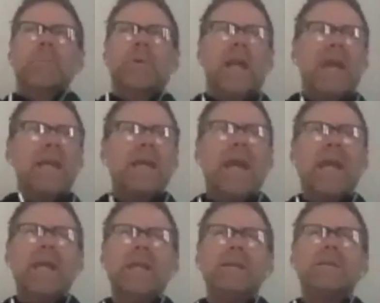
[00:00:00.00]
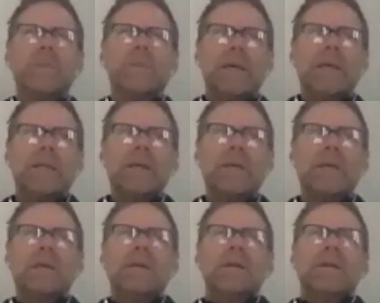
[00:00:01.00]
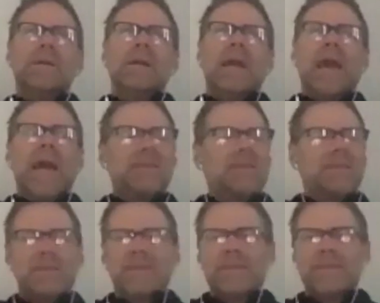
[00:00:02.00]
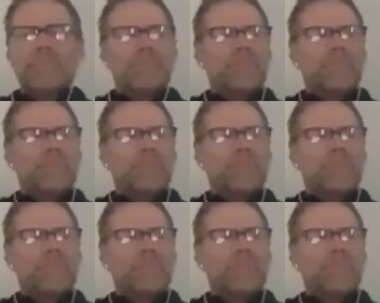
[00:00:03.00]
but haiti haiti's been has its